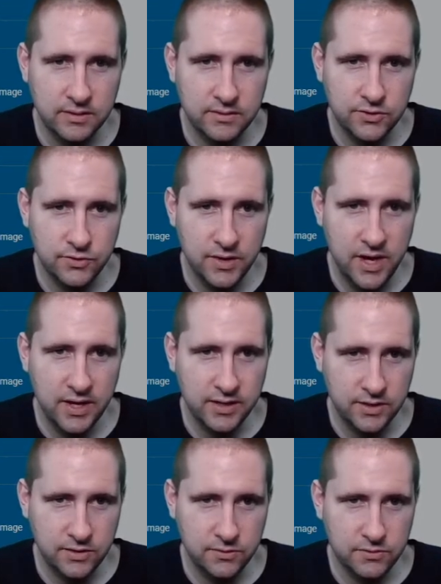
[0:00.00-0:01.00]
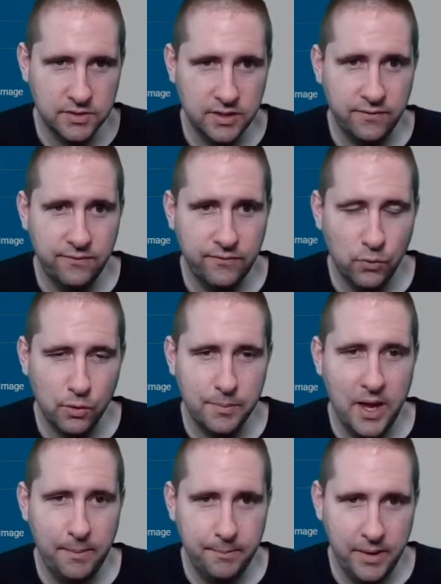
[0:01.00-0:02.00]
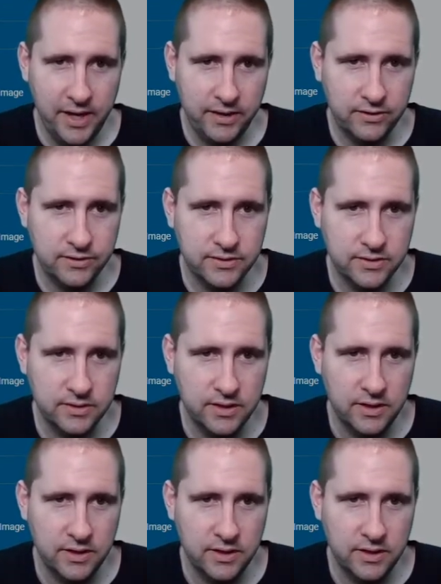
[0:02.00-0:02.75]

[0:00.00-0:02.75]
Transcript: Do not use if format matters.